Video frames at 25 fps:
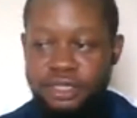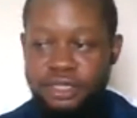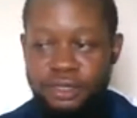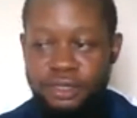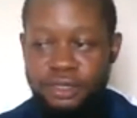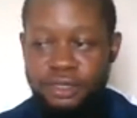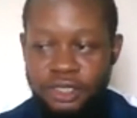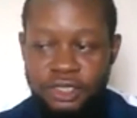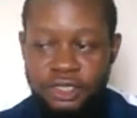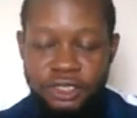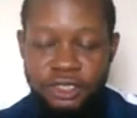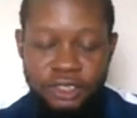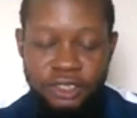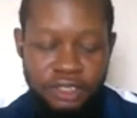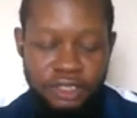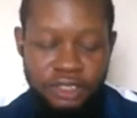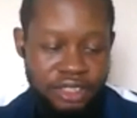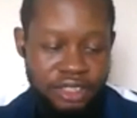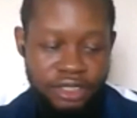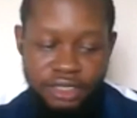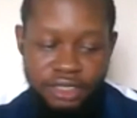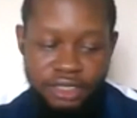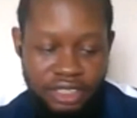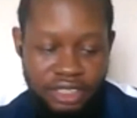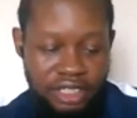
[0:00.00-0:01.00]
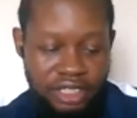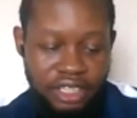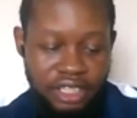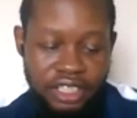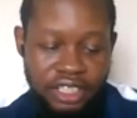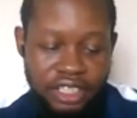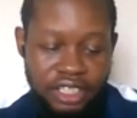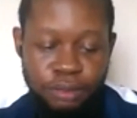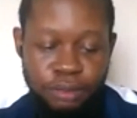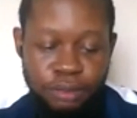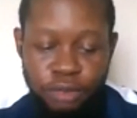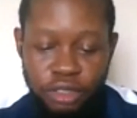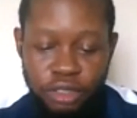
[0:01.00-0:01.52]
or the other in the
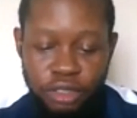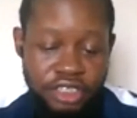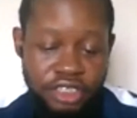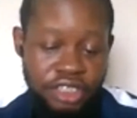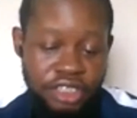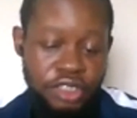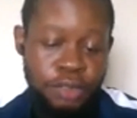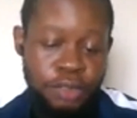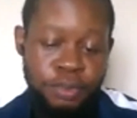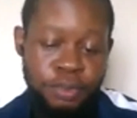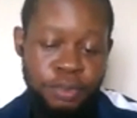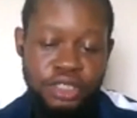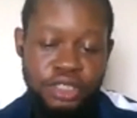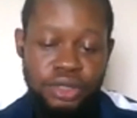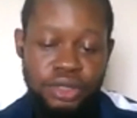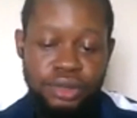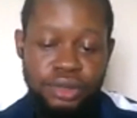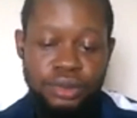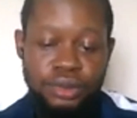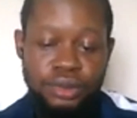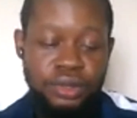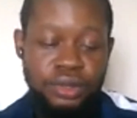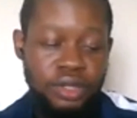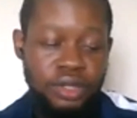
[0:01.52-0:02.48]
blockchain space. So